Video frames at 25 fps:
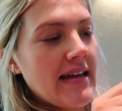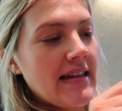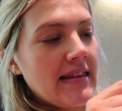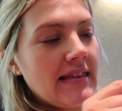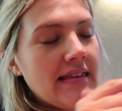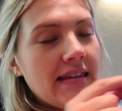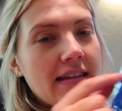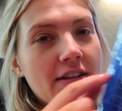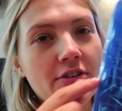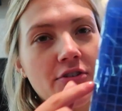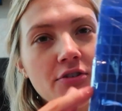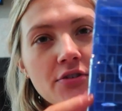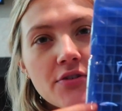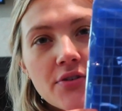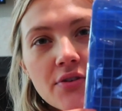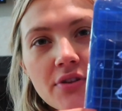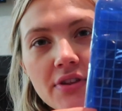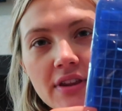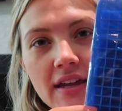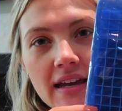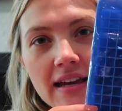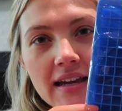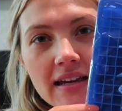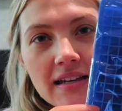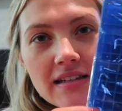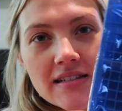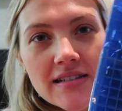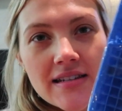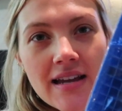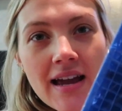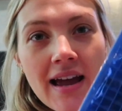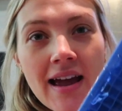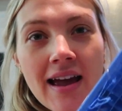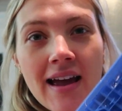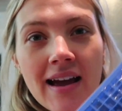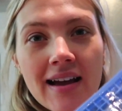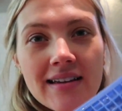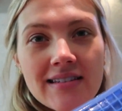little things.
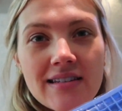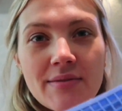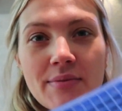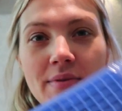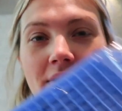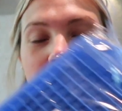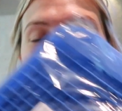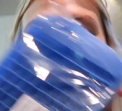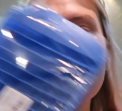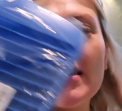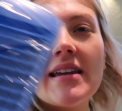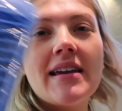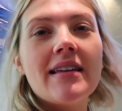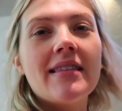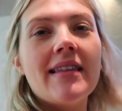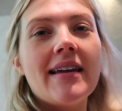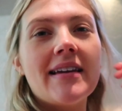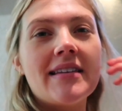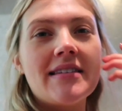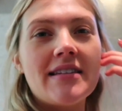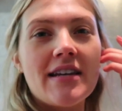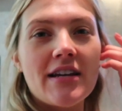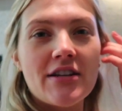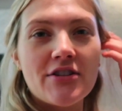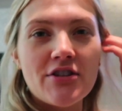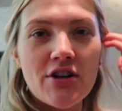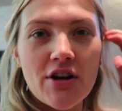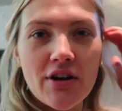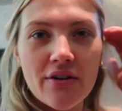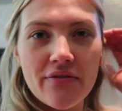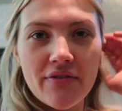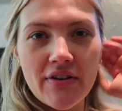Because I've been seeing like TikTok